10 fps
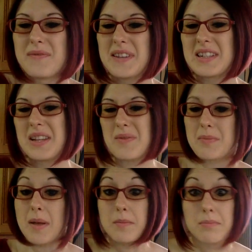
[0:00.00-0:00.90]
fiddling with
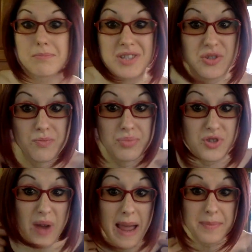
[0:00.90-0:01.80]
my
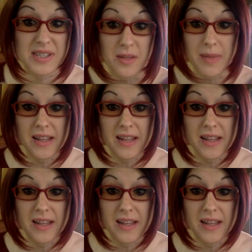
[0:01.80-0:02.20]
straps on my